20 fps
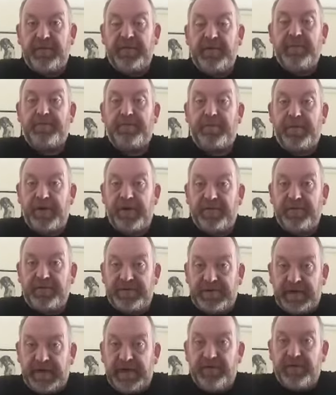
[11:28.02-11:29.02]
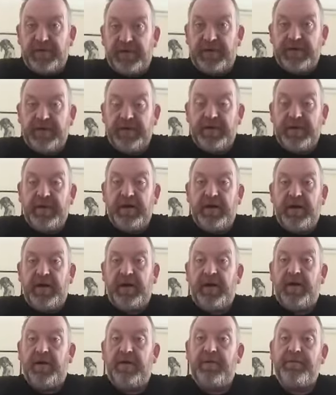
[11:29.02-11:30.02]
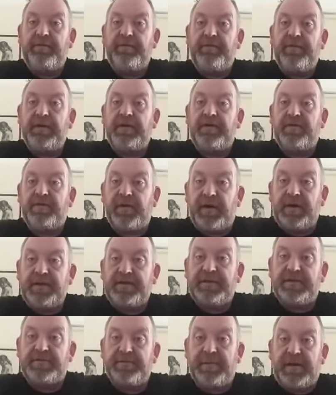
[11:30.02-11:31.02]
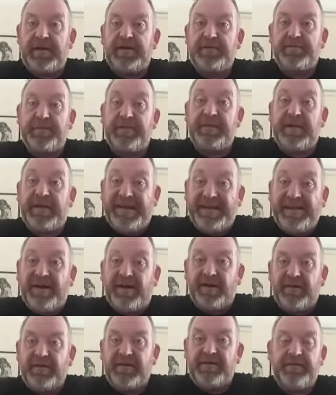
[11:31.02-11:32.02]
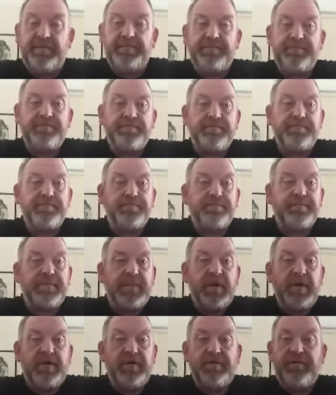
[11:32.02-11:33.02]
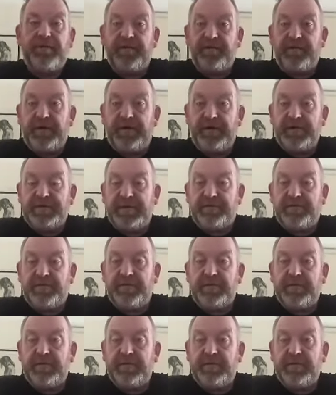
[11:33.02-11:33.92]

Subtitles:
privateering of crisis management in Ireland for various different